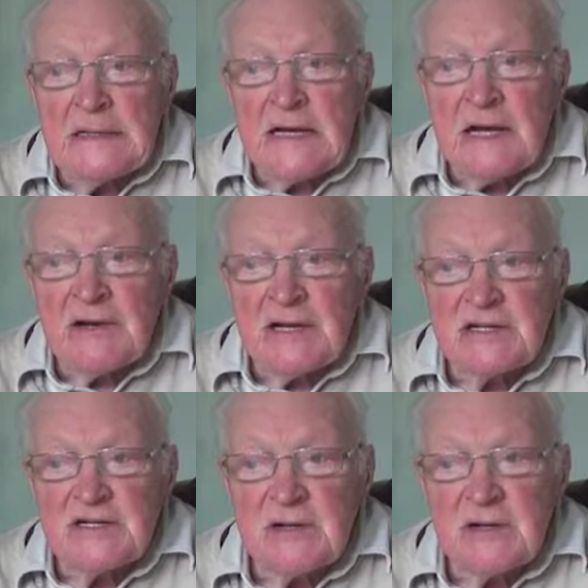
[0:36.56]

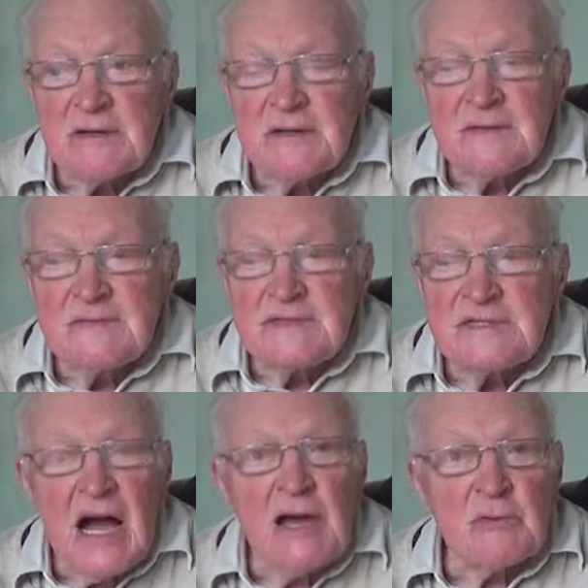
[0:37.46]
director
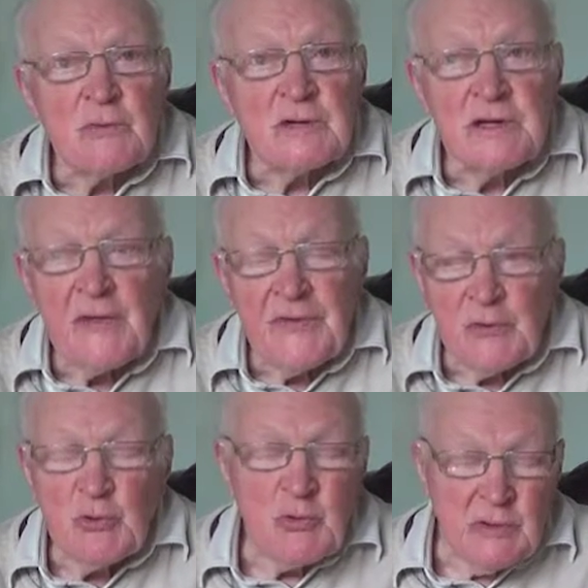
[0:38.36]
Tyrone
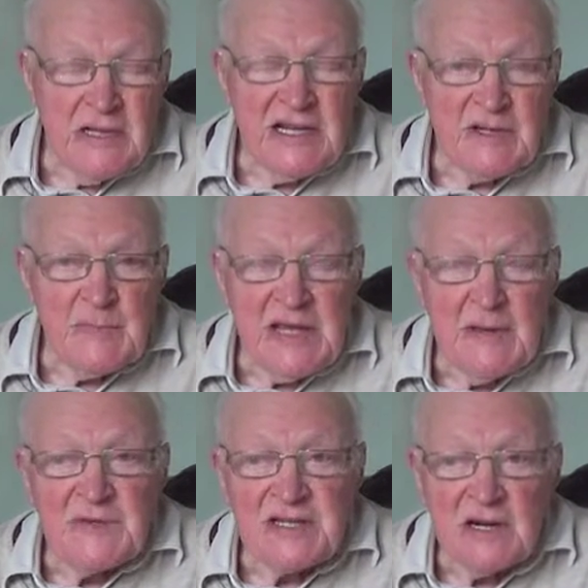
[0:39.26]
Guthrie, who later
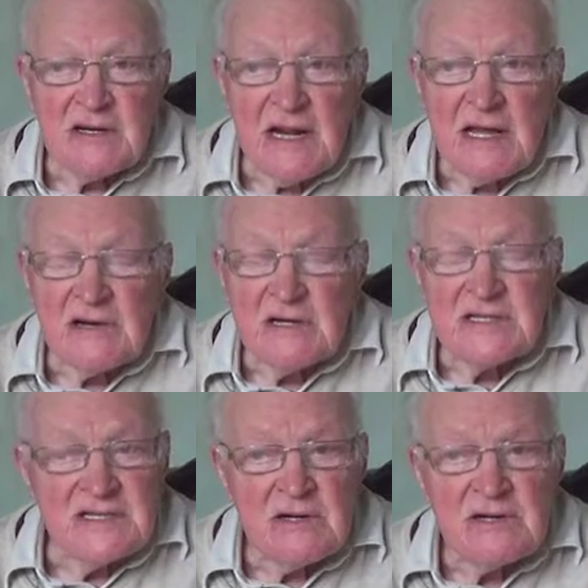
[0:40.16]
became Sir, Di
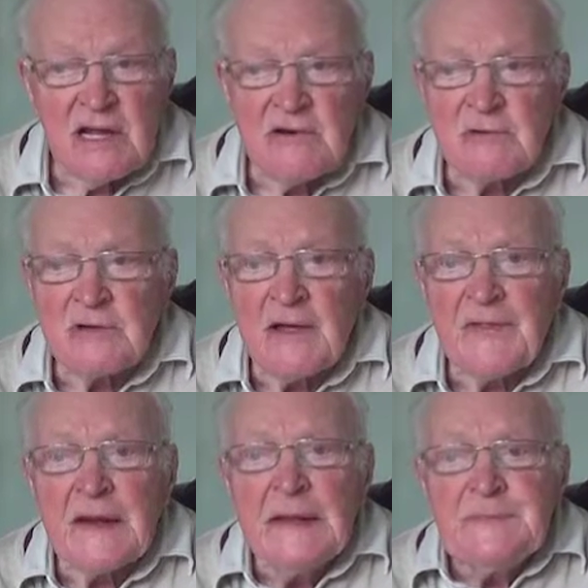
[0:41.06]
Sir Tyrone
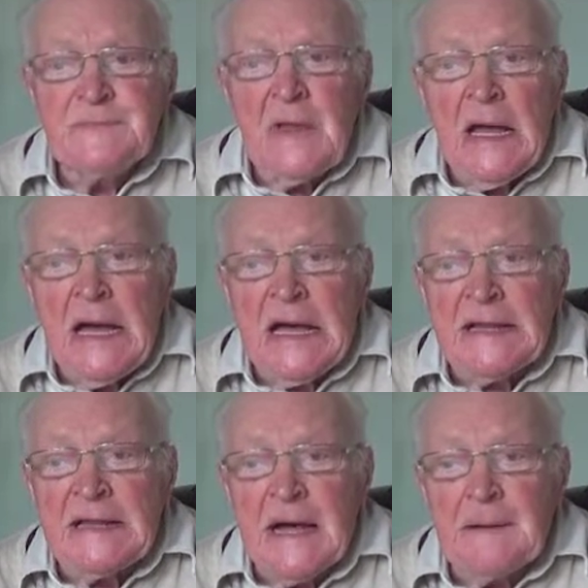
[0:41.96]
Guthrie.
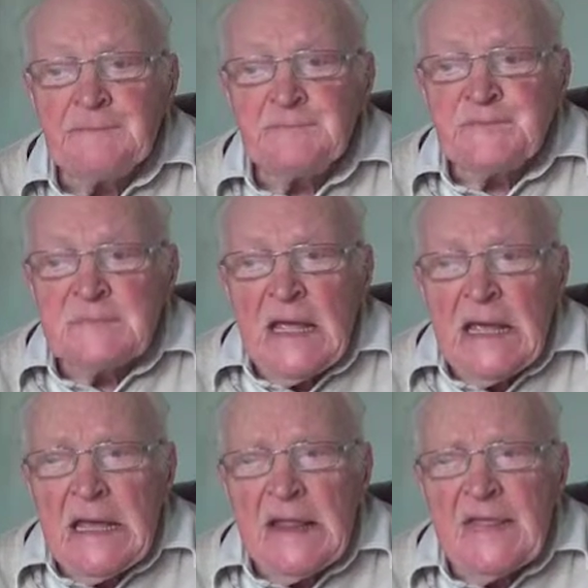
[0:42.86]
And um,
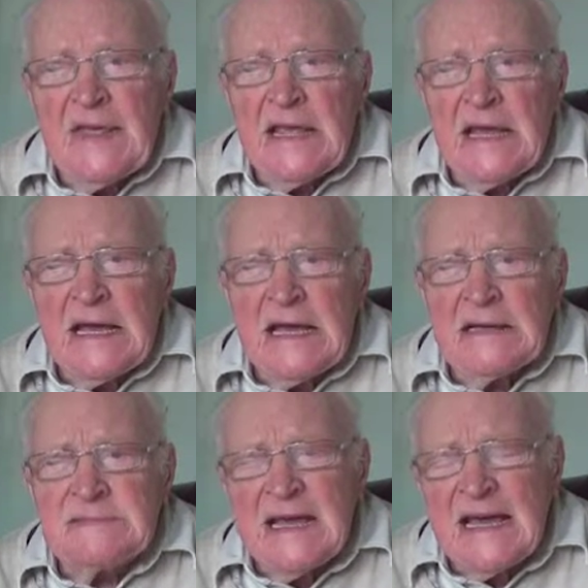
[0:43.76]
the uh,
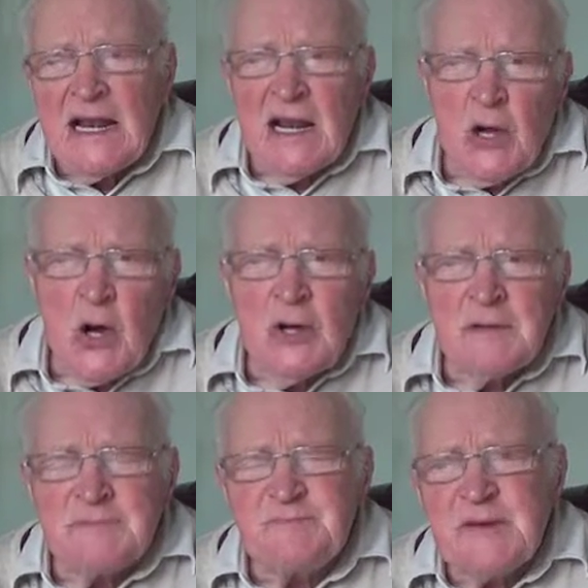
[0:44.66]
early
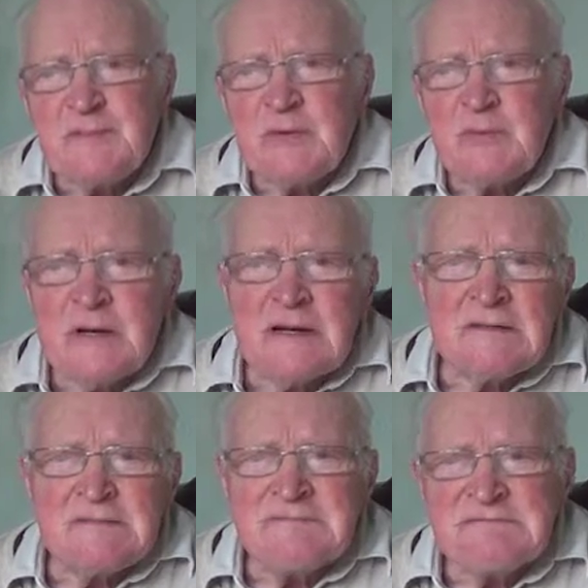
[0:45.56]
on people
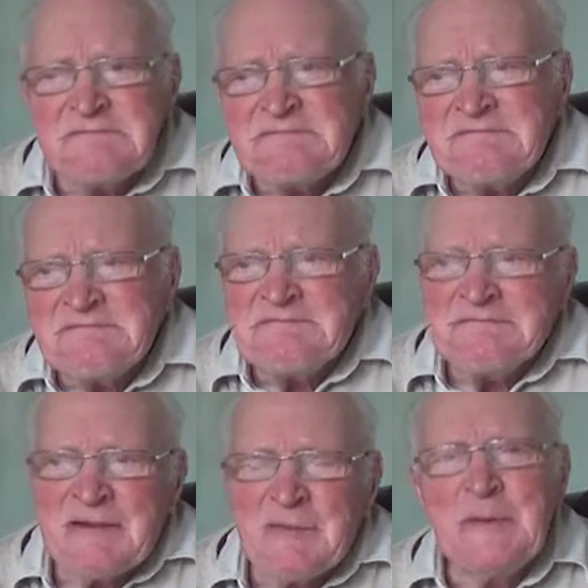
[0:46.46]
were
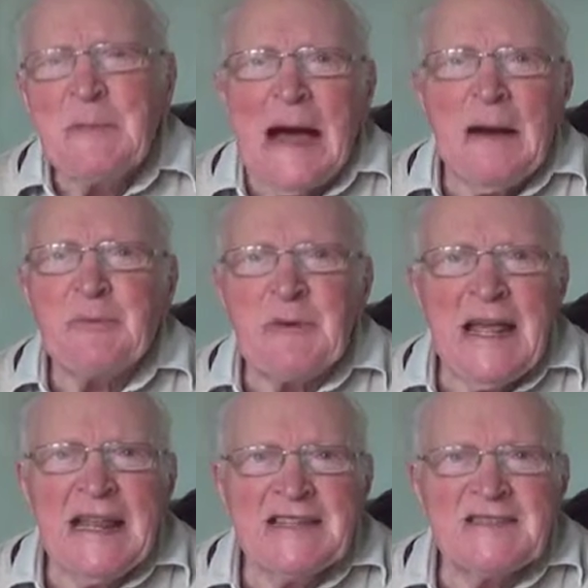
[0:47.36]
mm, a wee bit
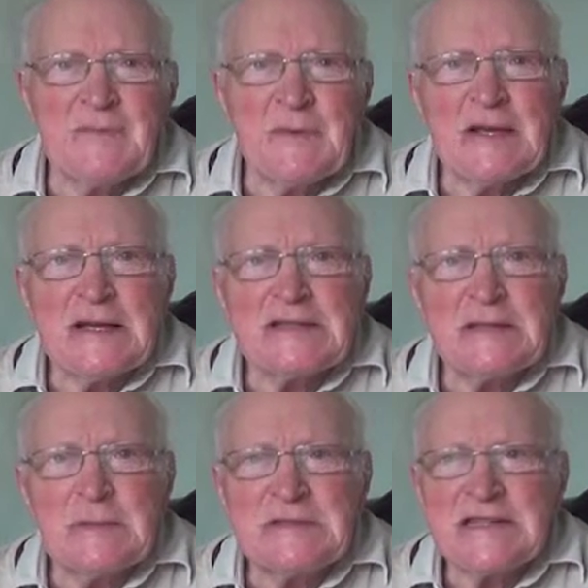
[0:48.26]
apprehensive because
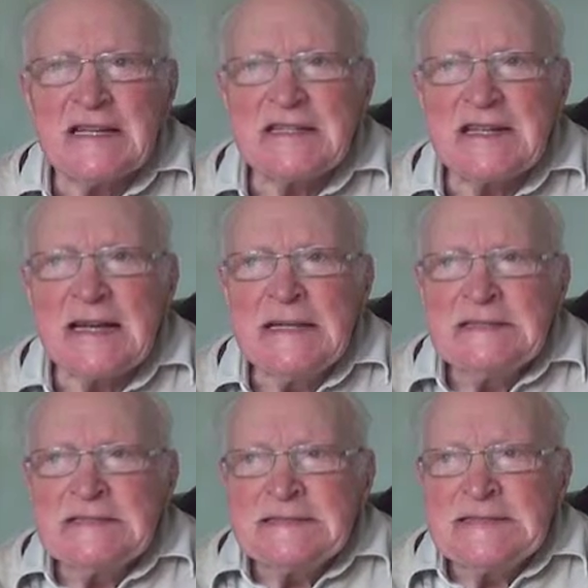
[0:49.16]
it was such a
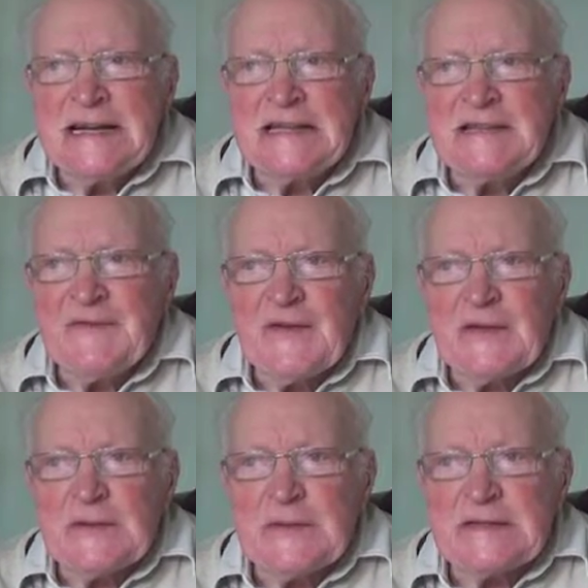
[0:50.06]
a
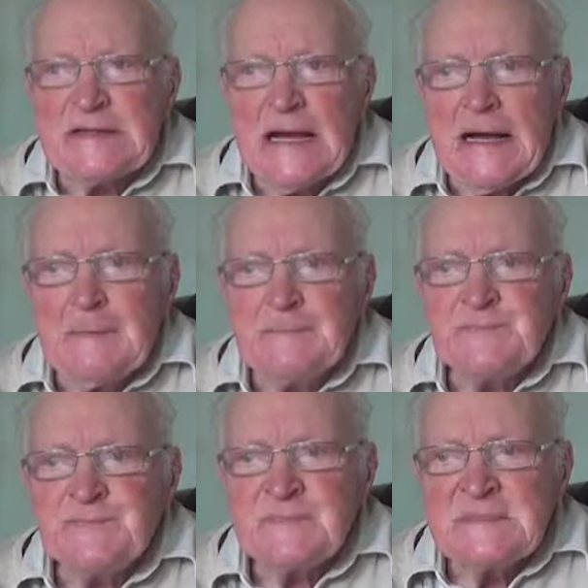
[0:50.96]
difficult, um,